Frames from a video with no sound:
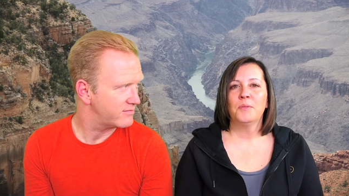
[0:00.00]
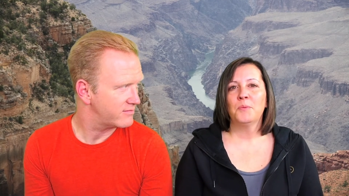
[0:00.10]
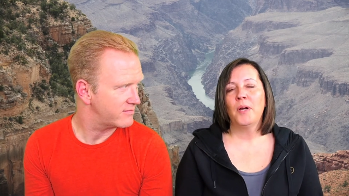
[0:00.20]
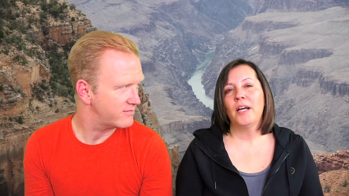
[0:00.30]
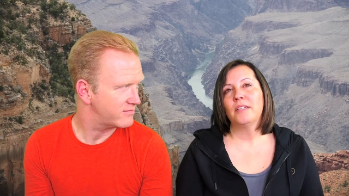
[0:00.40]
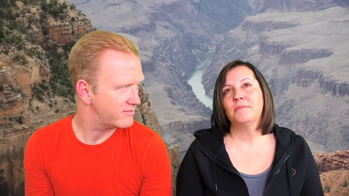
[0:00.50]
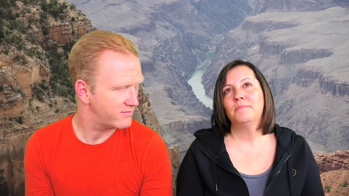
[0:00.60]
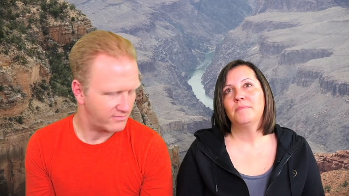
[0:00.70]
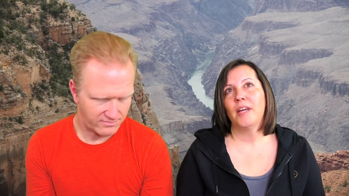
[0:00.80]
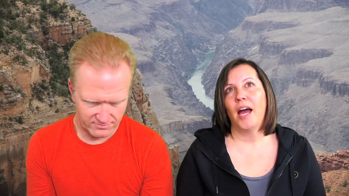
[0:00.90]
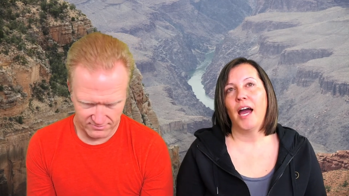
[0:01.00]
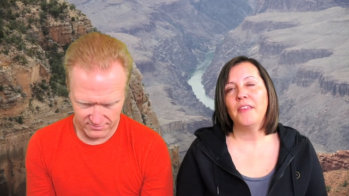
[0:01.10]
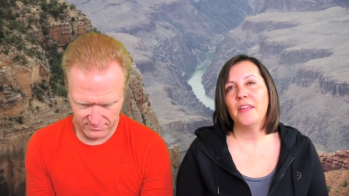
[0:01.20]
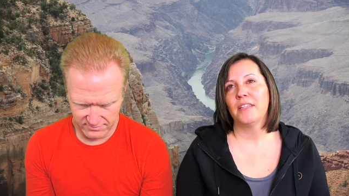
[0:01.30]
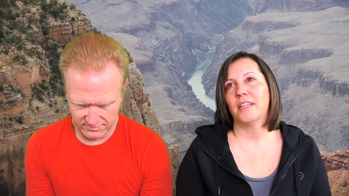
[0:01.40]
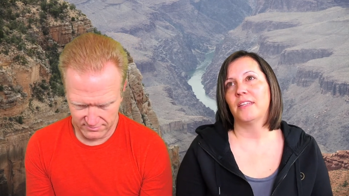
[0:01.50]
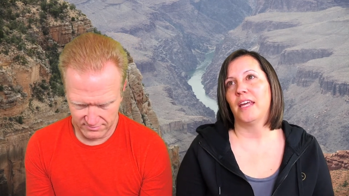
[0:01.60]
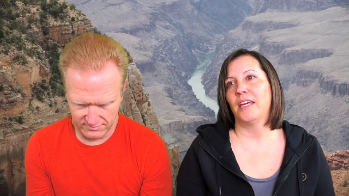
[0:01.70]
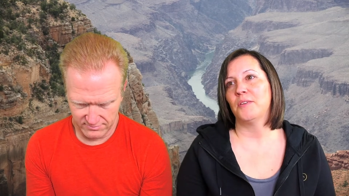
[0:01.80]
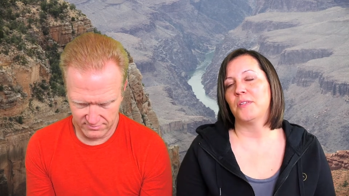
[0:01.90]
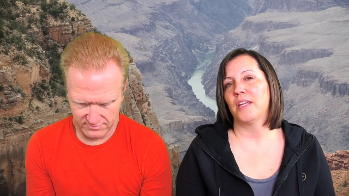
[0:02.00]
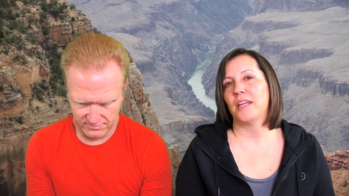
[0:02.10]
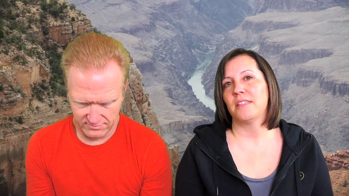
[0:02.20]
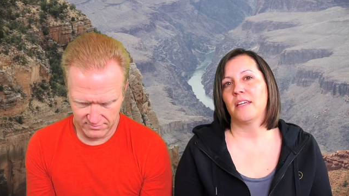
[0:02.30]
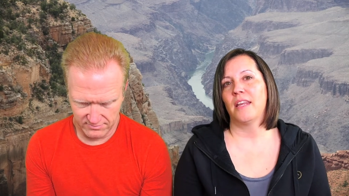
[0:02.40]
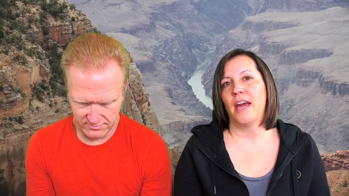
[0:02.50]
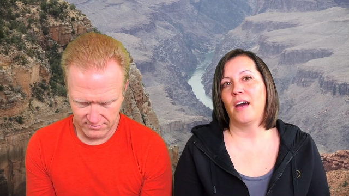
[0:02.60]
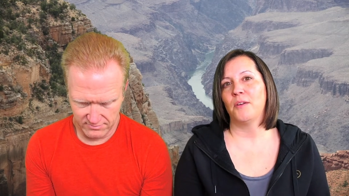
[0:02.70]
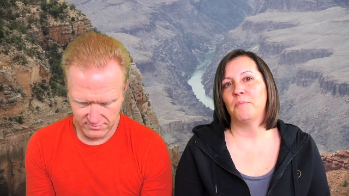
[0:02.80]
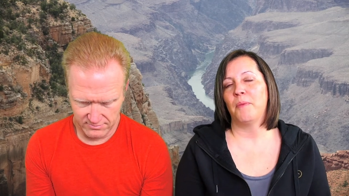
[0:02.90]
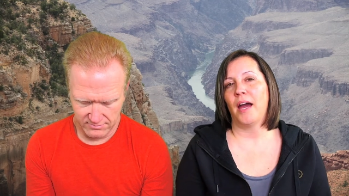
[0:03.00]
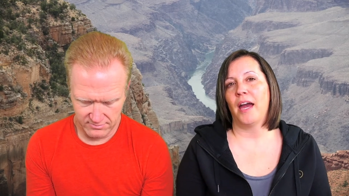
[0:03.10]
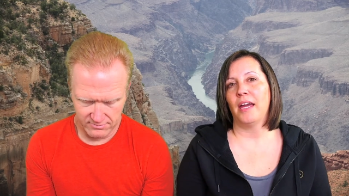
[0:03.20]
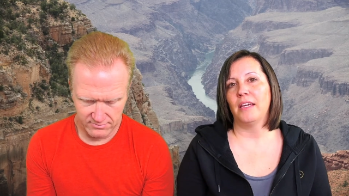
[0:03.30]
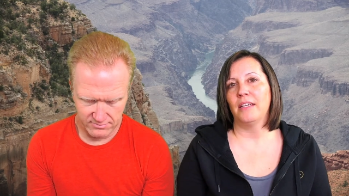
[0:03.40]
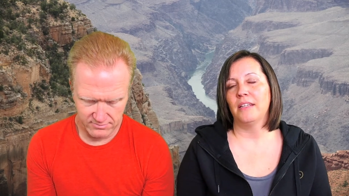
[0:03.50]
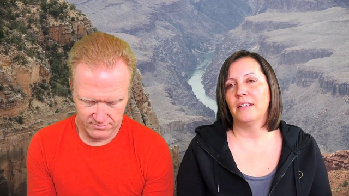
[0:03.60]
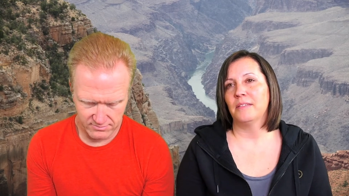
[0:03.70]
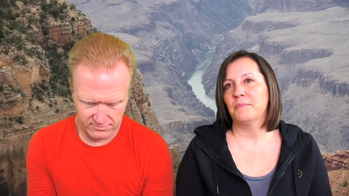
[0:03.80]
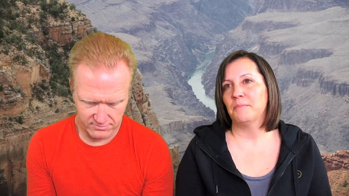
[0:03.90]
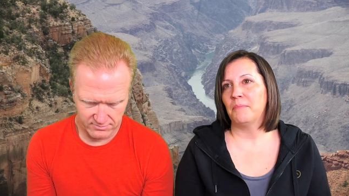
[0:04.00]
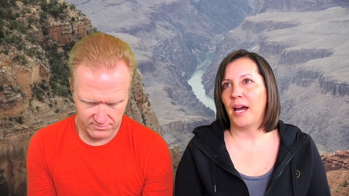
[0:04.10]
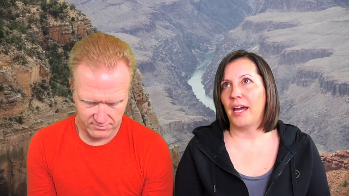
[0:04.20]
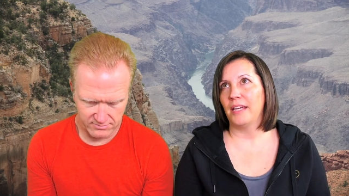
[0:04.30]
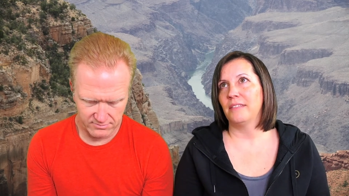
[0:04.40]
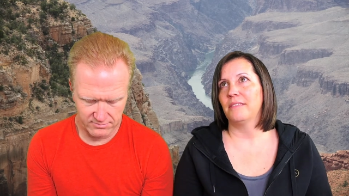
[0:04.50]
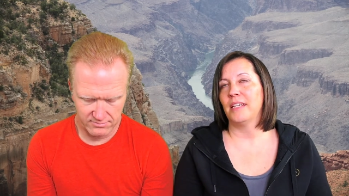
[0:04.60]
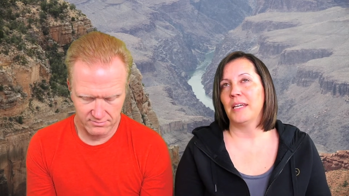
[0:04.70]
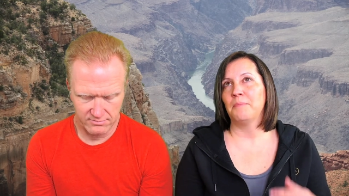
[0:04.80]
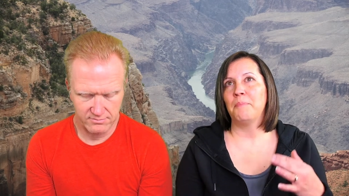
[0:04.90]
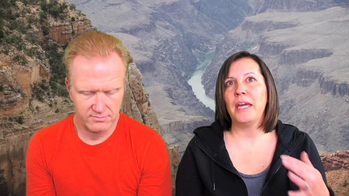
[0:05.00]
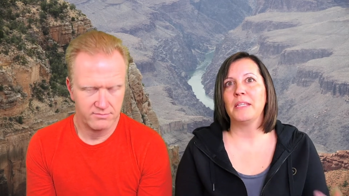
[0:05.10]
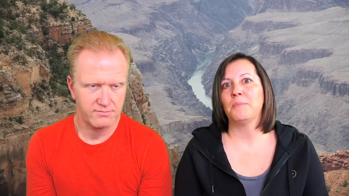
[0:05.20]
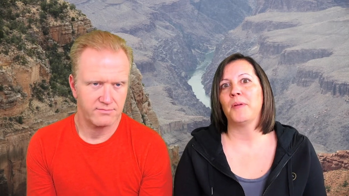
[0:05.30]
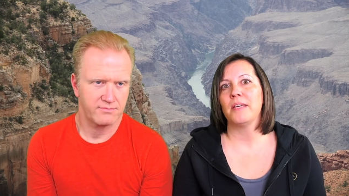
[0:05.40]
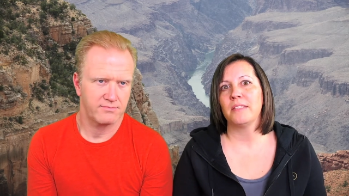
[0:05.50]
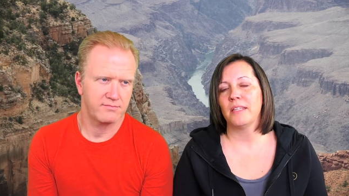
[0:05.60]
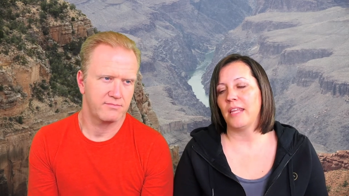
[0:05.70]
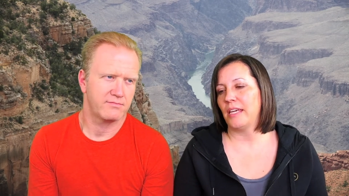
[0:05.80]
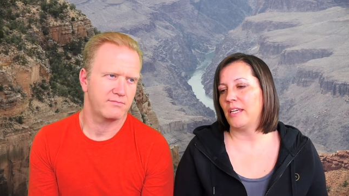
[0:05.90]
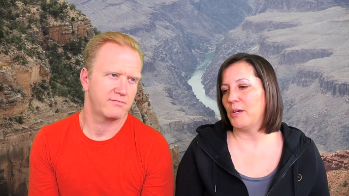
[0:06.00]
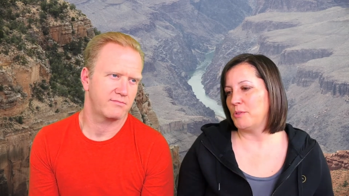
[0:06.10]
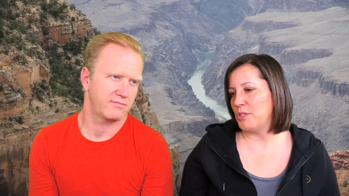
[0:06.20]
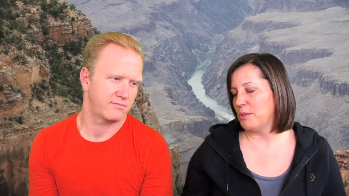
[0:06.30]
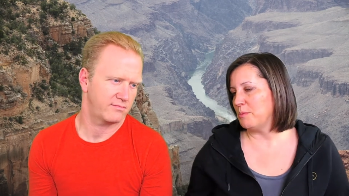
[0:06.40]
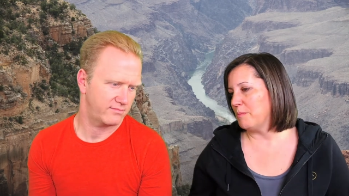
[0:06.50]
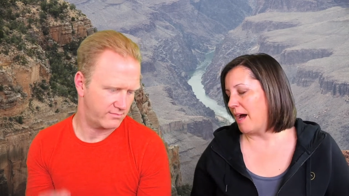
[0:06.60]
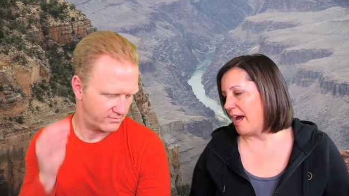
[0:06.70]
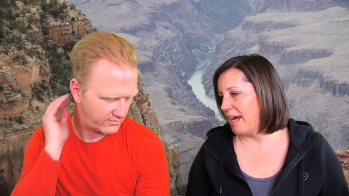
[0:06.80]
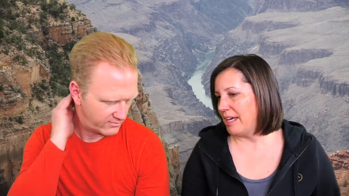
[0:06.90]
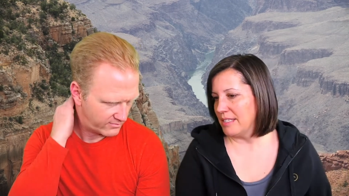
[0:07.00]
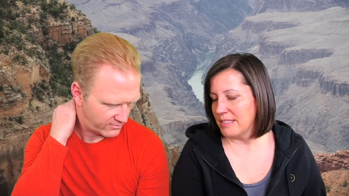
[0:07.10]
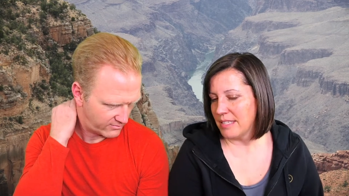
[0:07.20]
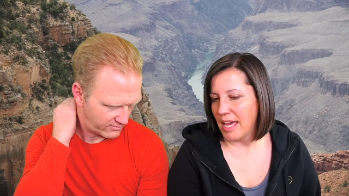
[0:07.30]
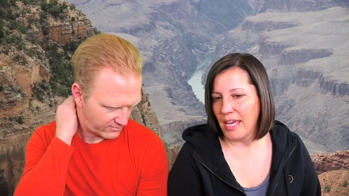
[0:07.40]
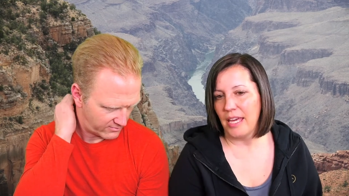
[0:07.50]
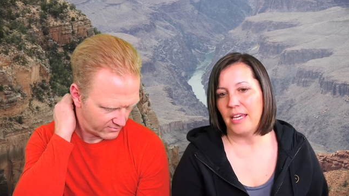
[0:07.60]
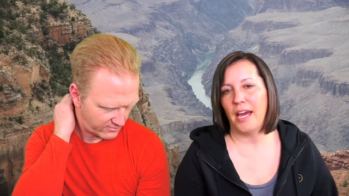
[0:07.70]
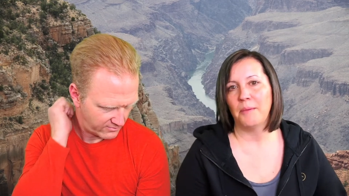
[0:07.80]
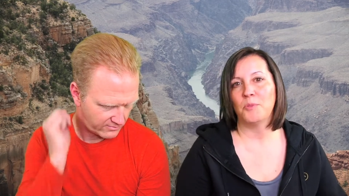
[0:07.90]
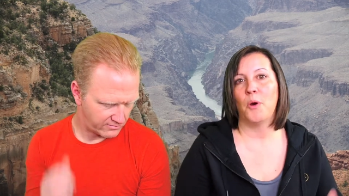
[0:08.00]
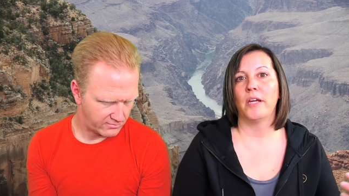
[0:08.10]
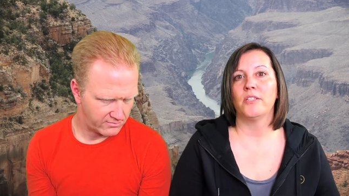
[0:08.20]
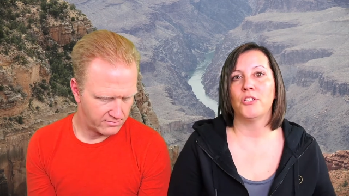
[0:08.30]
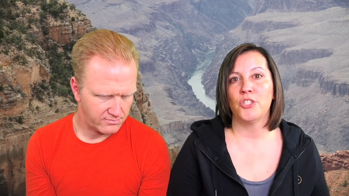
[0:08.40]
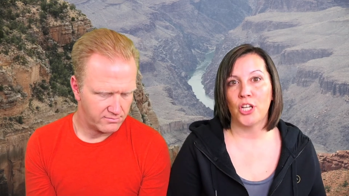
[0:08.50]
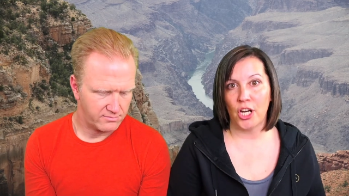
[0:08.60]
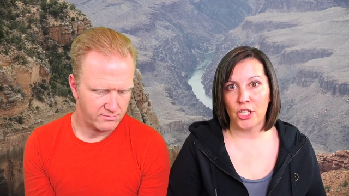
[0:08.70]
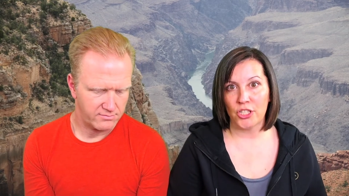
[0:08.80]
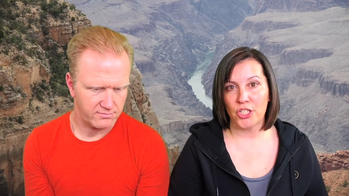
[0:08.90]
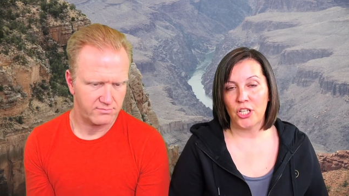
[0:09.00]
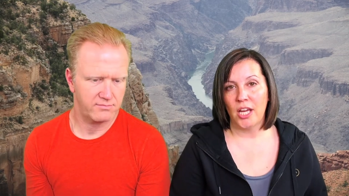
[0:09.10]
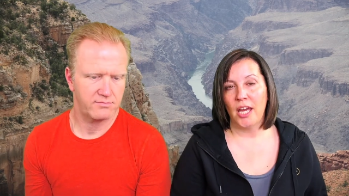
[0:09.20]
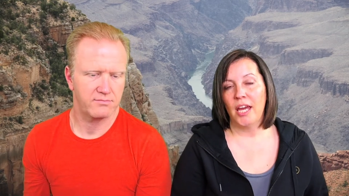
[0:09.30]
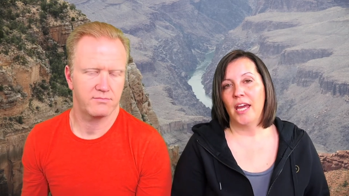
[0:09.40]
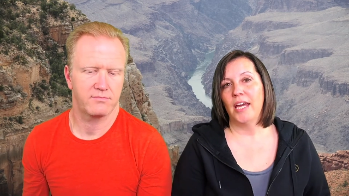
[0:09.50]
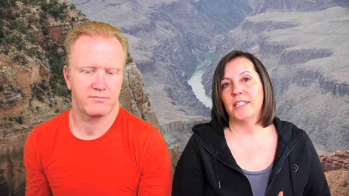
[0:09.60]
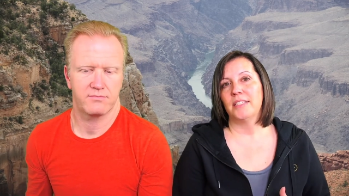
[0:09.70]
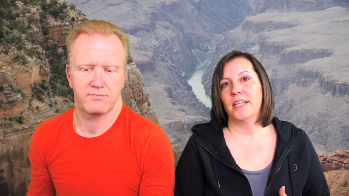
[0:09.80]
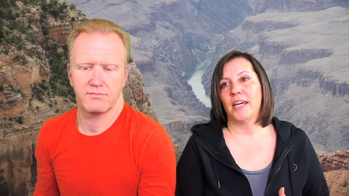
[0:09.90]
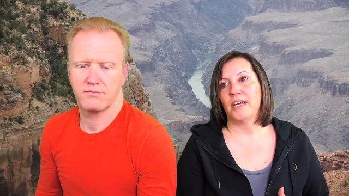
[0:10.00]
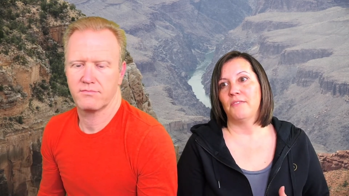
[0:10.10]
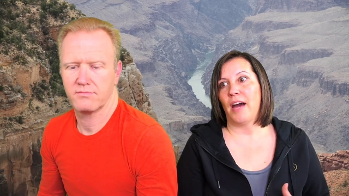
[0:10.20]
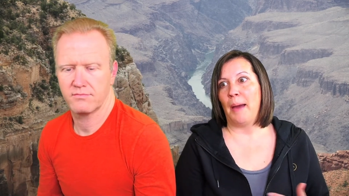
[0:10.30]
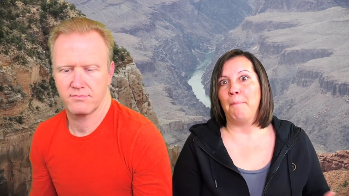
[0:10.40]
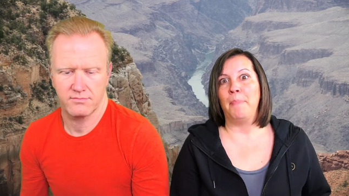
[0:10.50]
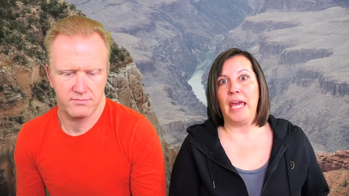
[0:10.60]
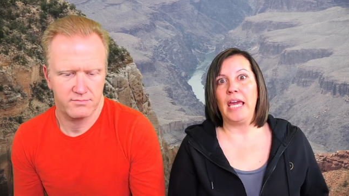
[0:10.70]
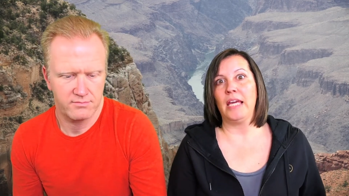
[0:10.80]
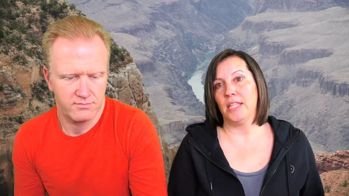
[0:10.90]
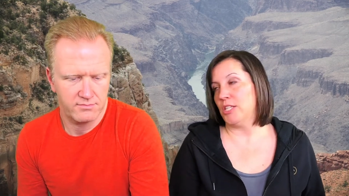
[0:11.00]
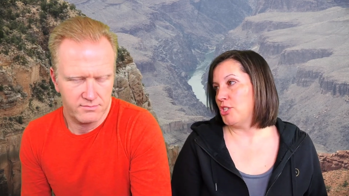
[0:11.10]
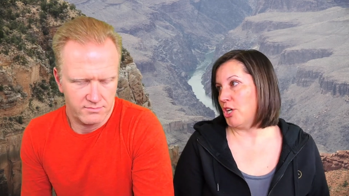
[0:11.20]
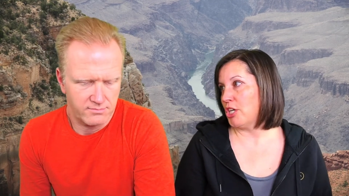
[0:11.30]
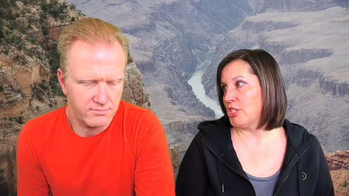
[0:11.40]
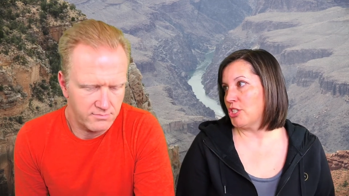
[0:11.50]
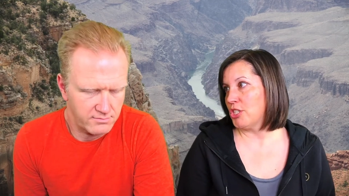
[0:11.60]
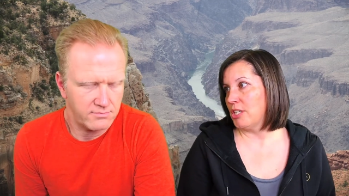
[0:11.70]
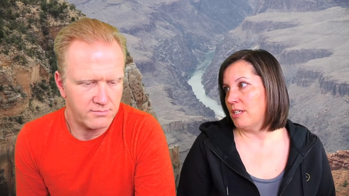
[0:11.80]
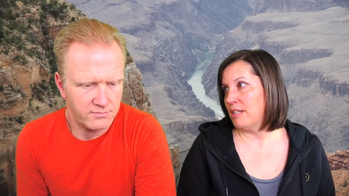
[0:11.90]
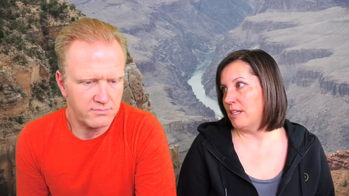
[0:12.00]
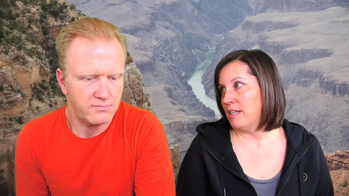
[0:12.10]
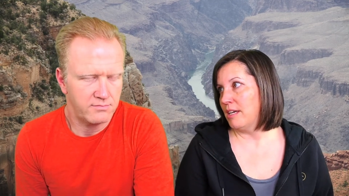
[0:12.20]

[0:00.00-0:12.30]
Speaker 1: Well, I think that they use it as a noun by by it being the place that they go to, by saying I'm going to church instead of I'm being the church. Mm-hmm.